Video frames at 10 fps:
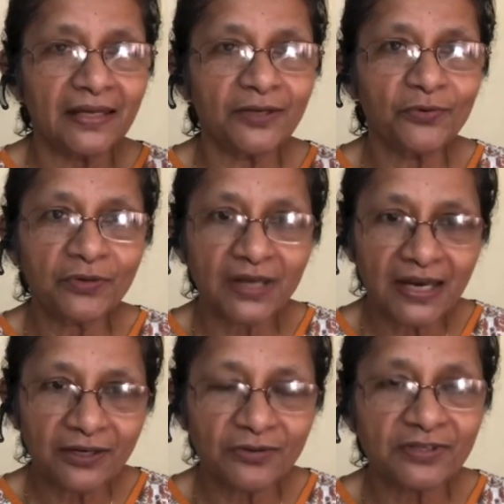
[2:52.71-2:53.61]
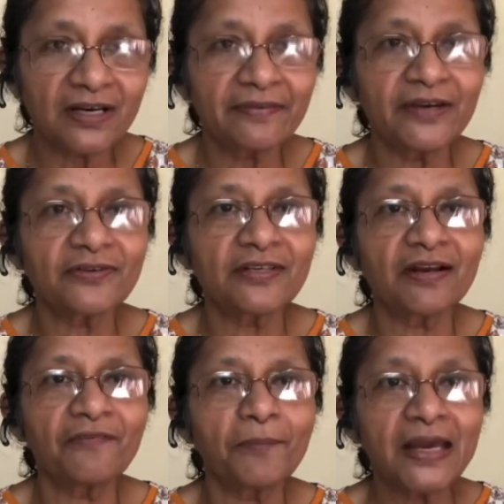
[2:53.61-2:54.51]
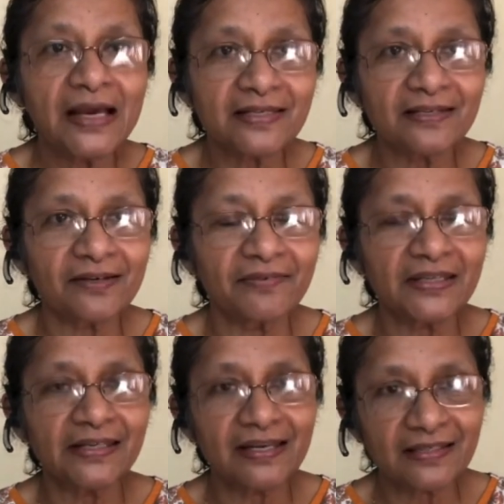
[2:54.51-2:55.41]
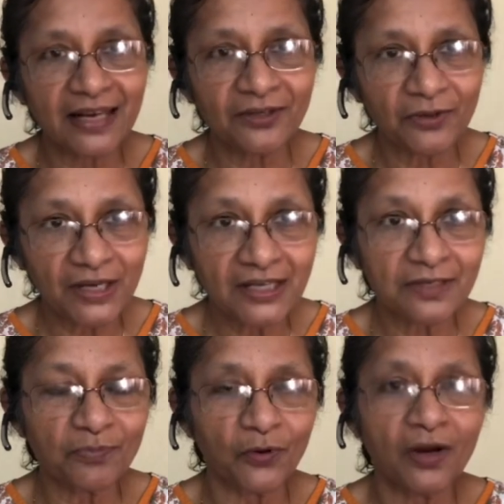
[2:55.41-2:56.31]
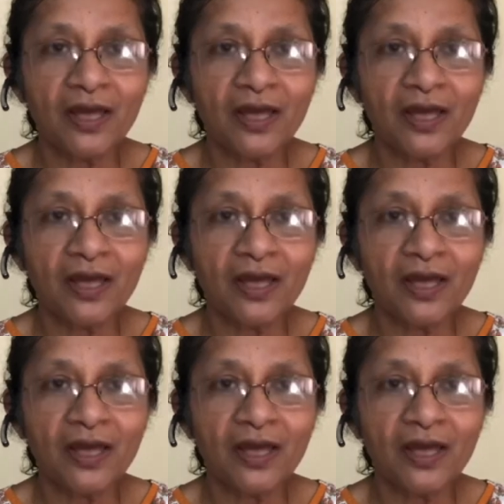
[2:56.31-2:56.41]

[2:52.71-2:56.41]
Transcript: you tend to serve yourself bigger servings and tend to eat more.